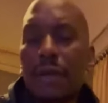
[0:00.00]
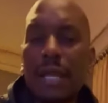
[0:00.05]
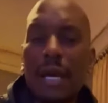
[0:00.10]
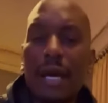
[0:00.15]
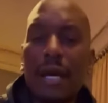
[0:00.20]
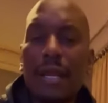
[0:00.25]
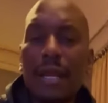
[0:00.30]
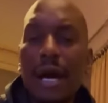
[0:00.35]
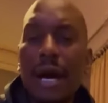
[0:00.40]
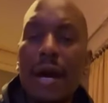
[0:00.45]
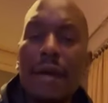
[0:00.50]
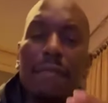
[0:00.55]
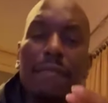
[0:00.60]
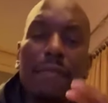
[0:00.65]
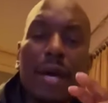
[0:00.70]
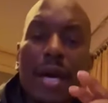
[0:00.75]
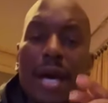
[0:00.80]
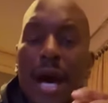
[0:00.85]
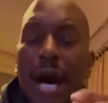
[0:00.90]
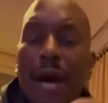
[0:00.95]
all that.
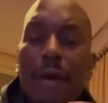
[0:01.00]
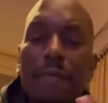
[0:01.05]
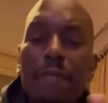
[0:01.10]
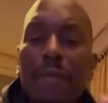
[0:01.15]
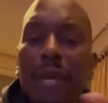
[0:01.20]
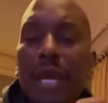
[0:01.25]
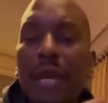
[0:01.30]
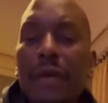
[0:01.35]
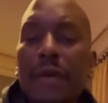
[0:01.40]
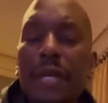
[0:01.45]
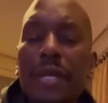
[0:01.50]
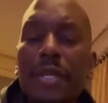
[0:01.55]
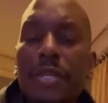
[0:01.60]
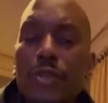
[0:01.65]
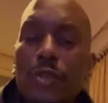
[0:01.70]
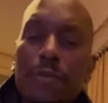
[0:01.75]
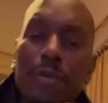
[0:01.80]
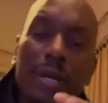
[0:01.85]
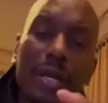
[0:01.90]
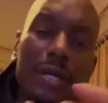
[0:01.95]
I'm
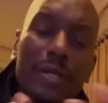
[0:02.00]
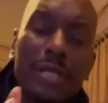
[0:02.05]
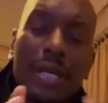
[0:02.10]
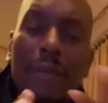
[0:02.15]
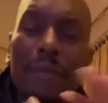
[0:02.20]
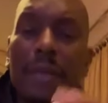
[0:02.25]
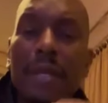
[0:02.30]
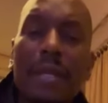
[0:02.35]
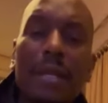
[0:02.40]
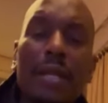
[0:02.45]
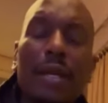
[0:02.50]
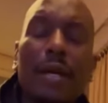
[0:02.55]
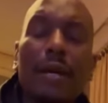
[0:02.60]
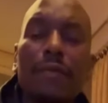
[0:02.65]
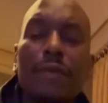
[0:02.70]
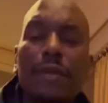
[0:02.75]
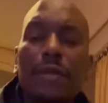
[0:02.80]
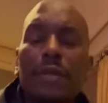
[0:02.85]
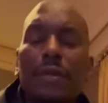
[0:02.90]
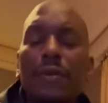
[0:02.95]
marrying you because I'm in
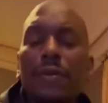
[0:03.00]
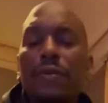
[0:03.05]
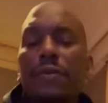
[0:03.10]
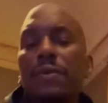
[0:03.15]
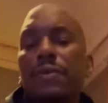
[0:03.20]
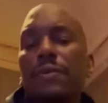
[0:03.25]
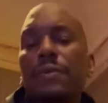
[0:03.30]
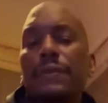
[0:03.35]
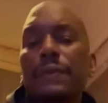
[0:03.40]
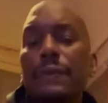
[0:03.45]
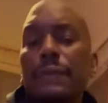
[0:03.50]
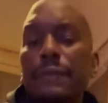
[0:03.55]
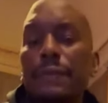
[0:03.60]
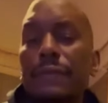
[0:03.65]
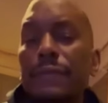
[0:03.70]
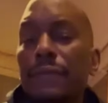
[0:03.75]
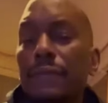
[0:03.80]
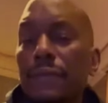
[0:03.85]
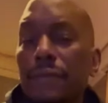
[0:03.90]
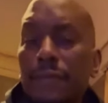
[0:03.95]
love with you.
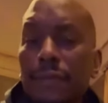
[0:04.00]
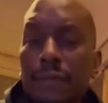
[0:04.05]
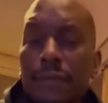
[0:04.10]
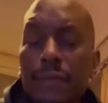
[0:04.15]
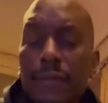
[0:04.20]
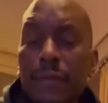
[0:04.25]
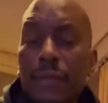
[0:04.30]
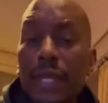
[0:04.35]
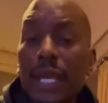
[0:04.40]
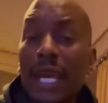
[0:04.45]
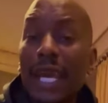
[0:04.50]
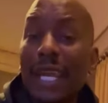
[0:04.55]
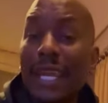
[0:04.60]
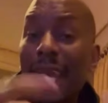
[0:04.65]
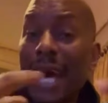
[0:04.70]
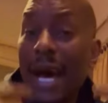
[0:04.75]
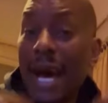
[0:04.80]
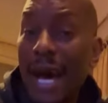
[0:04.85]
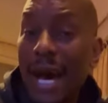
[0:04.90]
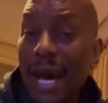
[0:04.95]

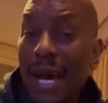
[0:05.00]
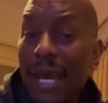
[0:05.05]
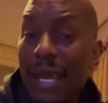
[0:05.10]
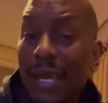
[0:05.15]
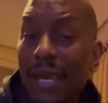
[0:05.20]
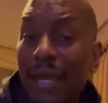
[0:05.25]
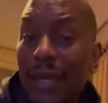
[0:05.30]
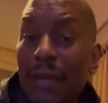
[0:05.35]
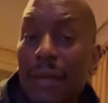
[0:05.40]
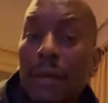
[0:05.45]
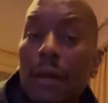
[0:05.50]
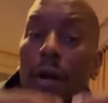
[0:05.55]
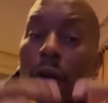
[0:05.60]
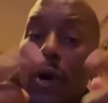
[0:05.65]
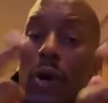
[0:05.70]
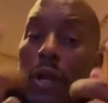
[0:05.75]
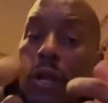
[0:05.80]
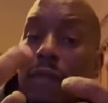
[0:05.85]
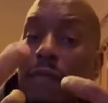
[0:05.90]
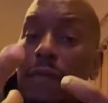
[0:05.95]
And I,
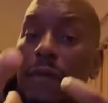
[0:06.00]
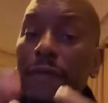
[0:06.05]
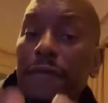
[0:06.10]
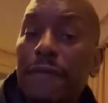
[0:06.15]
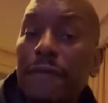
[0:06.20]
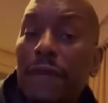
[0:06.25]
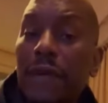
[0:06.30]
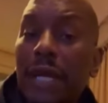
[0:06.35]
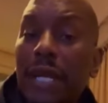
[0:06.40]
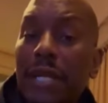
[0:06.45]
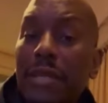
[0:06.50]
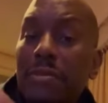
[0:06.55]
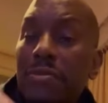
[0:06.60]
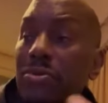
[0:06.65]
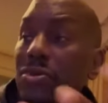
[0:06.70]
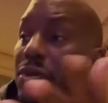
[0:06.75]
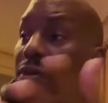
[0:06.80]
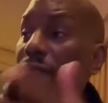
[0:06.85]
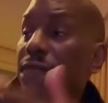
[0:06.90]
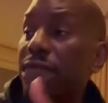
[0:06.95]
all of her
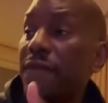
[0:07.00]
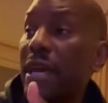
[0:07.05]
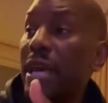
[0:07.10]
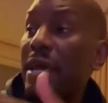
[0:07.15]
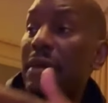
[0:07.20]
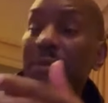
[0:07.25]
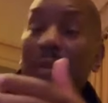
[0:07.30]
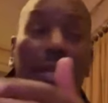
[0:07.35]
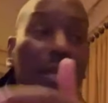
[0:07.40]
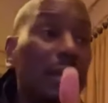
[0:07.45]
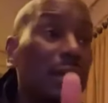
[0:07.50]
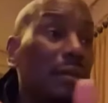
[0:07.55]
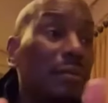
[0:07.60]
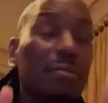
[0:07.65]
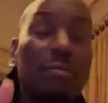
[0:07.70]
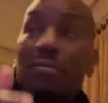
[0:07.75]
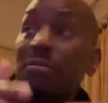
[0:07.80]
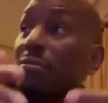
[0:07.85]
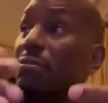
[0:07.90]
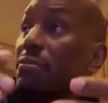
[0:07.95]
friends, her
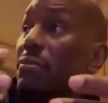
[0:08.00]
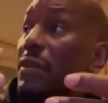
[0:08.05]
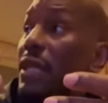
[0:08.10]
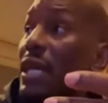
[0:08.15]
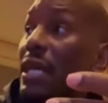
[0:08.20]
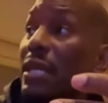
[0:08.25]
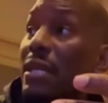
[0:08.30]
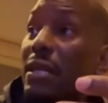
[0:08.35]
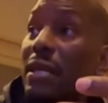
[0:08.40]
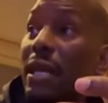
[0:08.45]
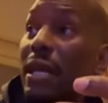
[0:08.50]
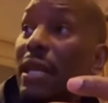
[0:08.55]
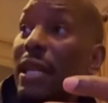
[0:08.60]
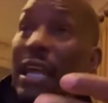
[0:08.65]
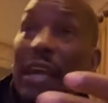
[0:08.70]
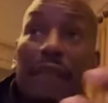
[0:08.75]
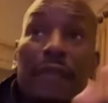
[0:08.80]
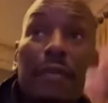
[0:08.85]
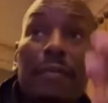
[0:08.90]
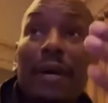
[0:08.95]
family, and
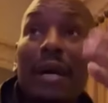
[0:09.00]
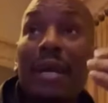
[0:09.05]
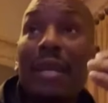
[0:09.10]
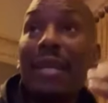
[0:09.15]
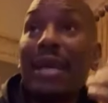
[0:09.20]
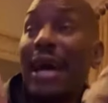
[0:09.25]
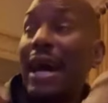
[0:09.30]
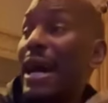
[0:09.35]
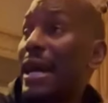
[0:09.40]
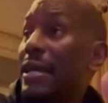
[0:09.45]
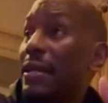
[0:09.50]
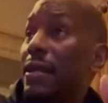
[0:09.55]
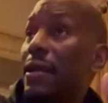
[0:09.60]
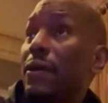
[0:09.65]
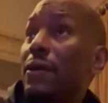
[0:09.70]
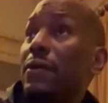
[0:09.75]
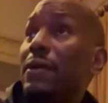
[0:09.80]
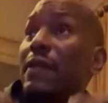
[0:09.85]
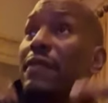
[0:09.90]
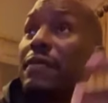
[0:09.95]
everybody I
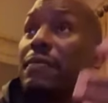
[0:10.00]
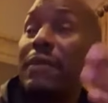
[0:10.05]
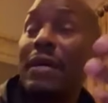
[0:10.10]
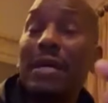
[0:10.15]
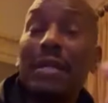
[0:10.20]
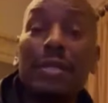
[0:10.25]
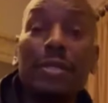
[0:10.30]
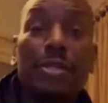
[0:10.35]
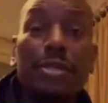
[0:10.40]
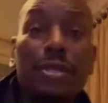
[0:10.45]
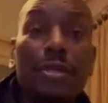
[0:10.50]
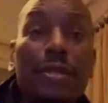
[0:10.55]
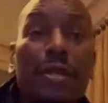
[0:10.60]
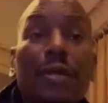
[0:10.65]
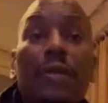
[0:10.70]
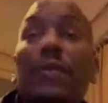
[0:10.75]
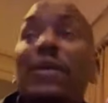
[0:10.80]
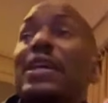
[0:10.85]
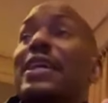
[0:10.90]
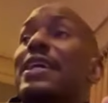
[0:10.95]
know, everybody
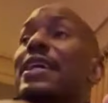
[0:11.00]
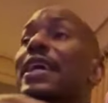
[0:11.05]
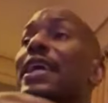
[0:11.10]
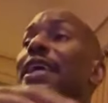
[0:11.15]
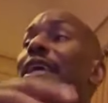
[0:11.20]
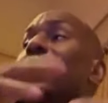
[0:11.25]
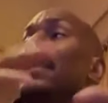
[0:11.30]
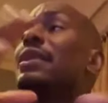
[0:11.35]
she know,